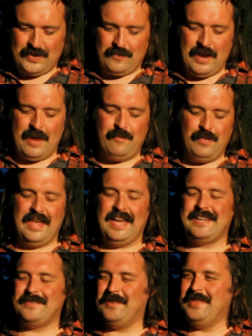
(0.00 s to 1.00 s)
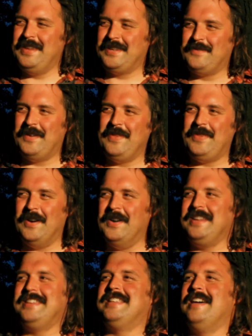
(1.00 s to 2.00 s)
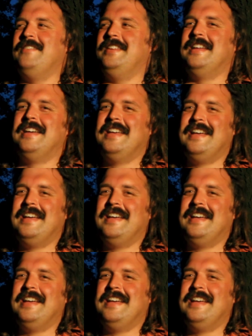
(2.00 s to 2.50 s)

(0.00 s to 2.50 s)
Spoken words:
The Redblacks win this one 37-34.